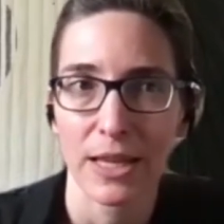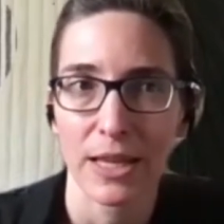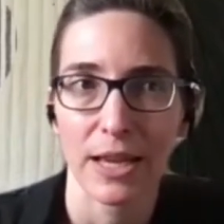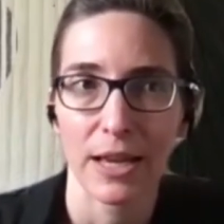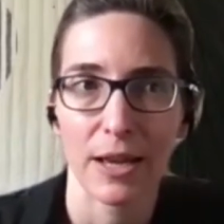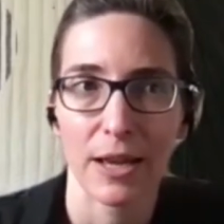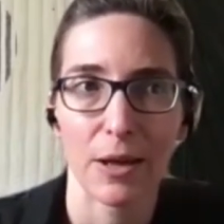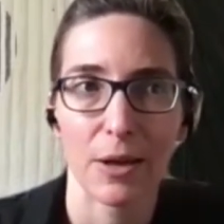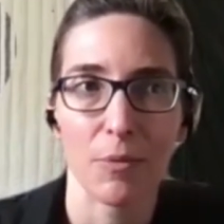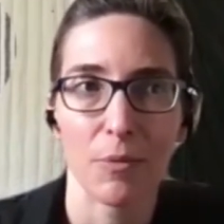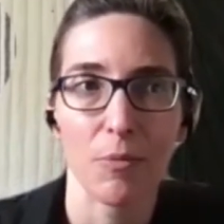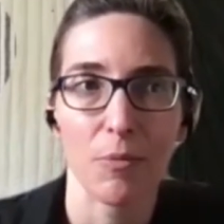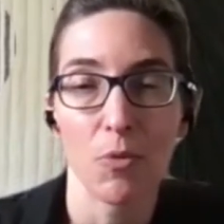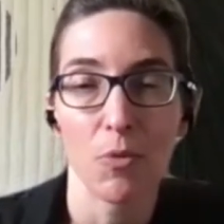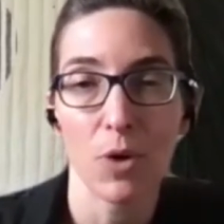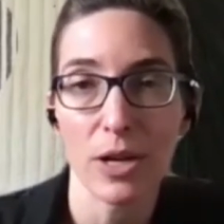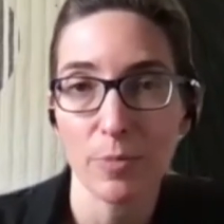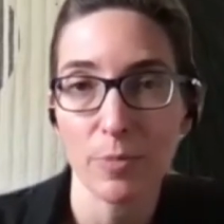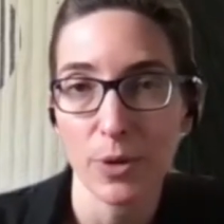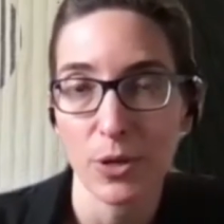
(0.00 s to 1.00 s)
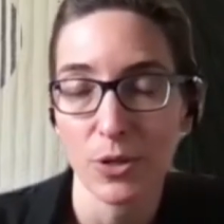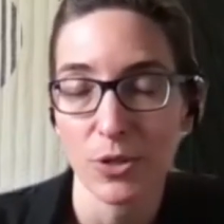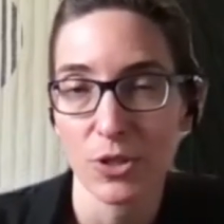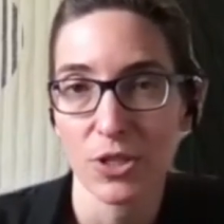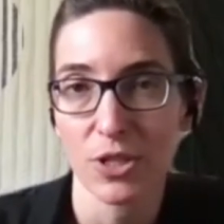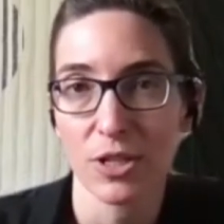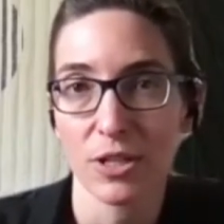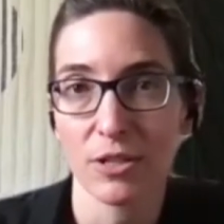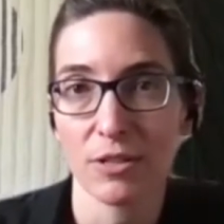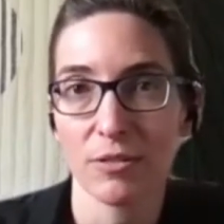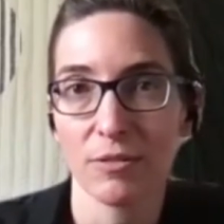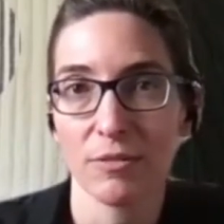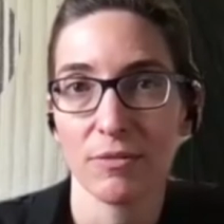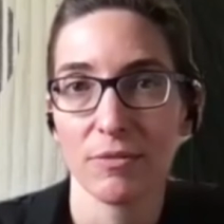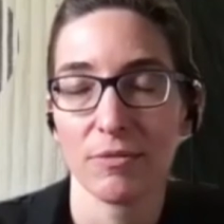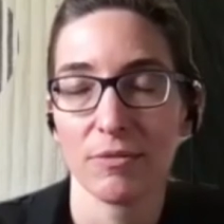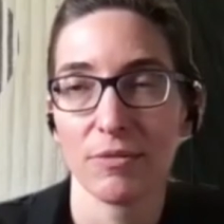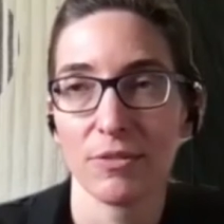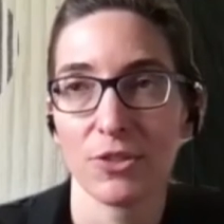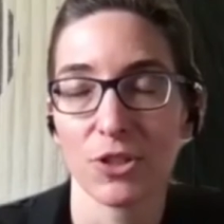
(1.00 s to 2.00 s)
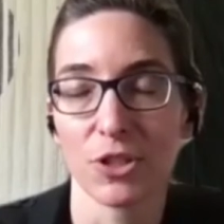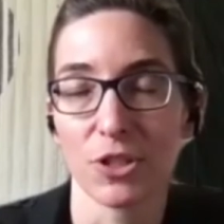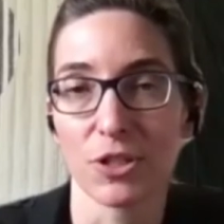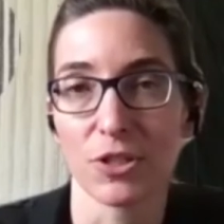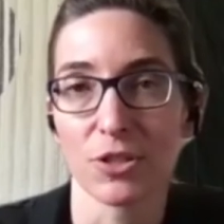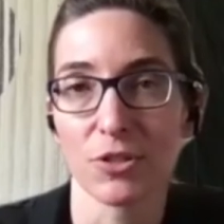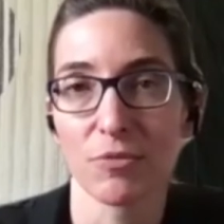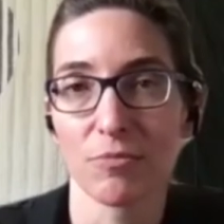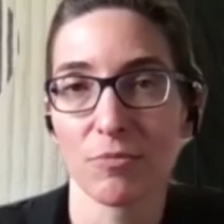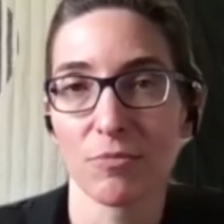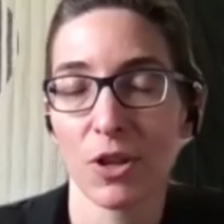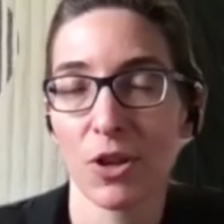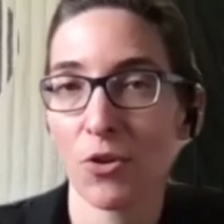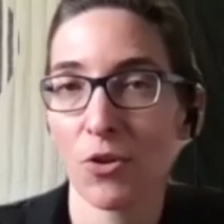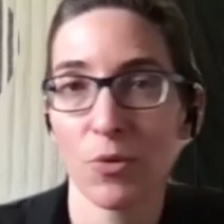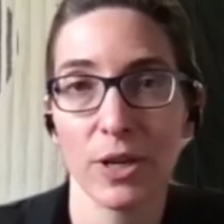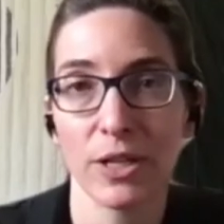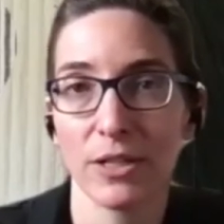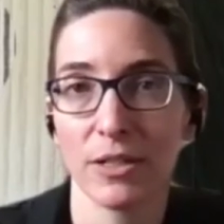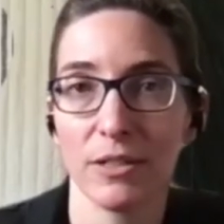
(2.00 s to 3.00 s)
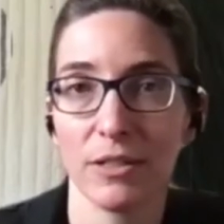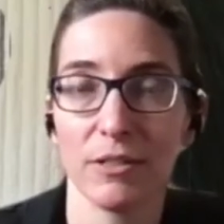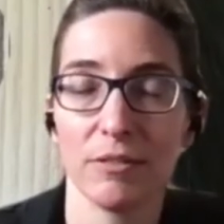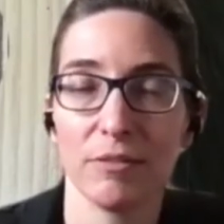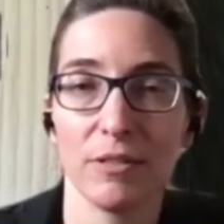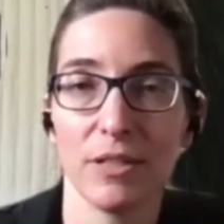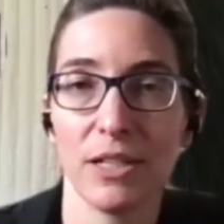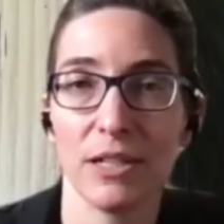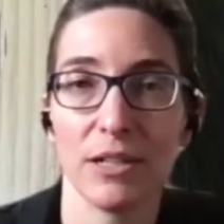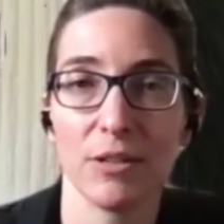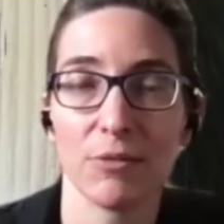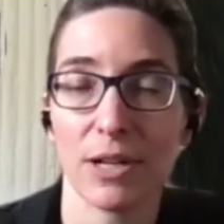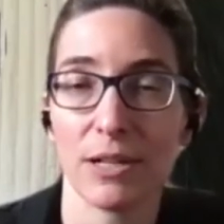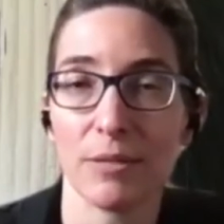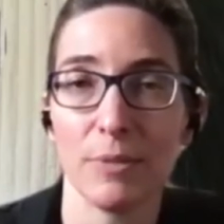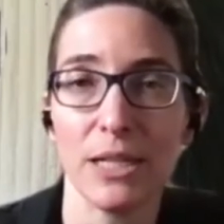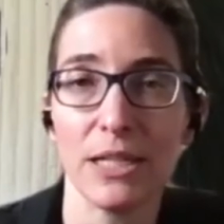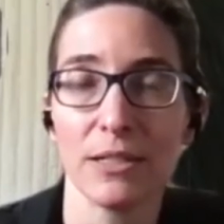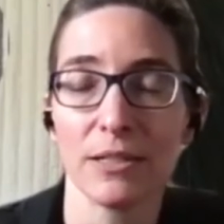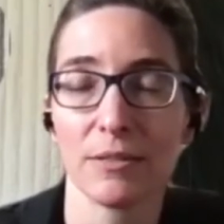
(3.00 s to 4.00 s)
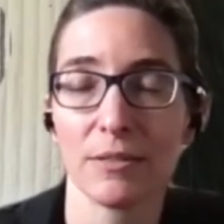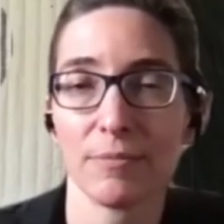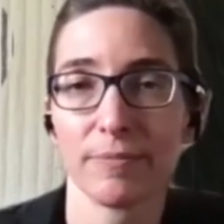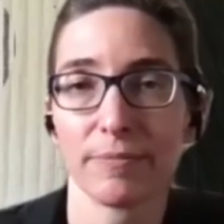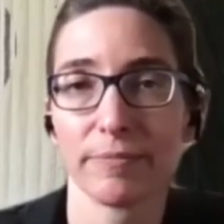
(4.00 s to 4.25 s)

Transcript: Um, okay. One person just quit eating red meat.